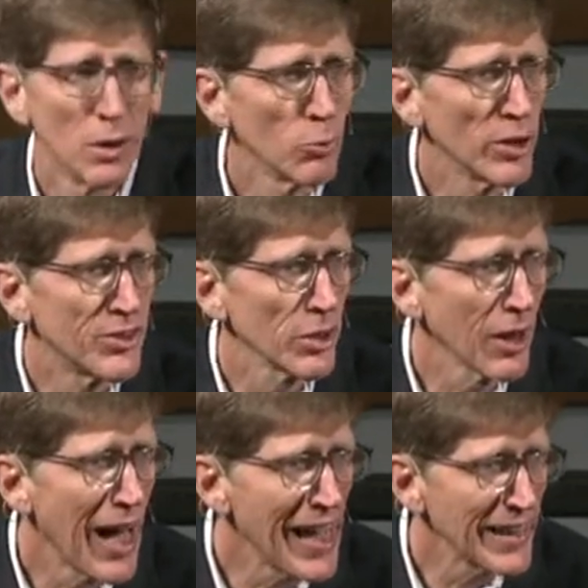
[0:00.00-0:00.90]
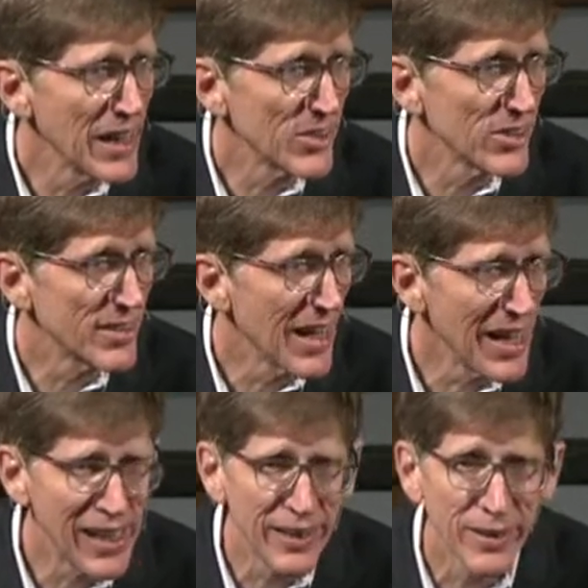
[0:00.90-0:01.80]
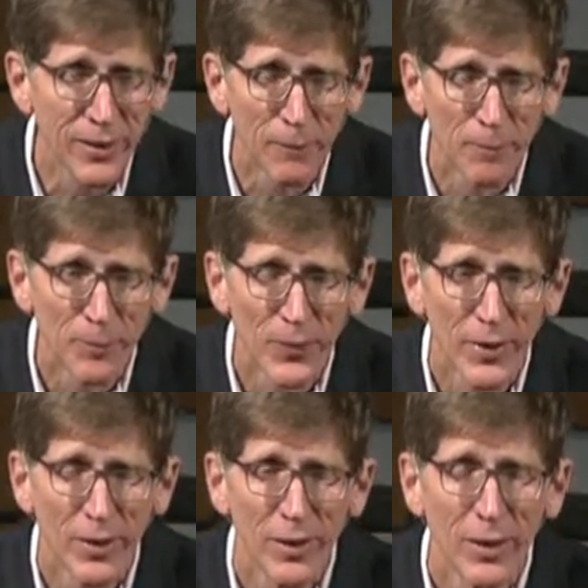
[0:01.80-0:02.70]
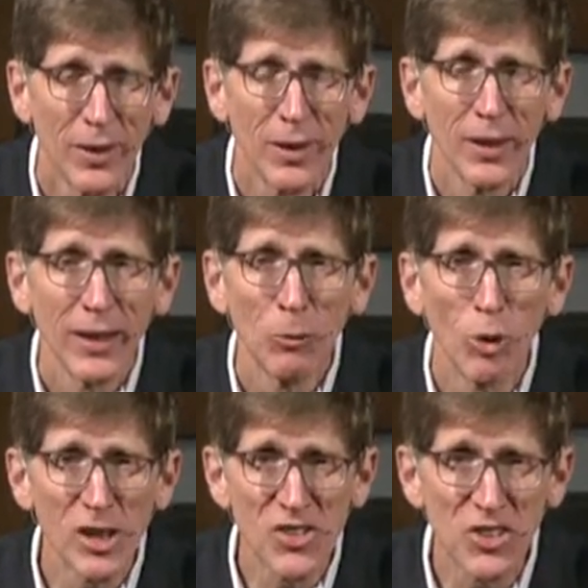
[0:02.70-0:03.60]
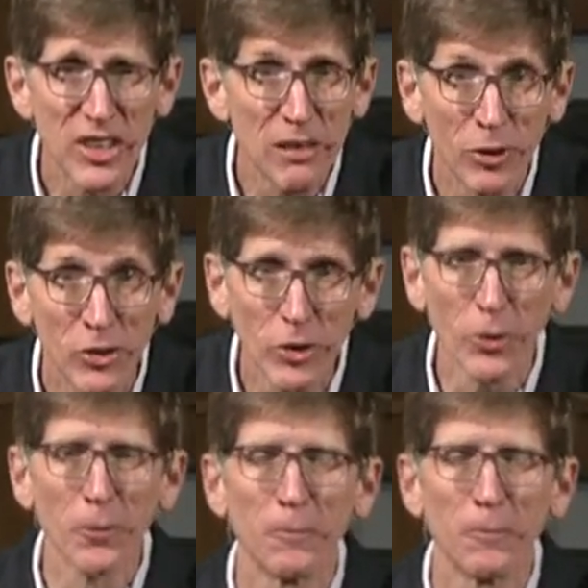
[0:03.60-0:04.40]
with delight as he's dying. And what does Stephen do?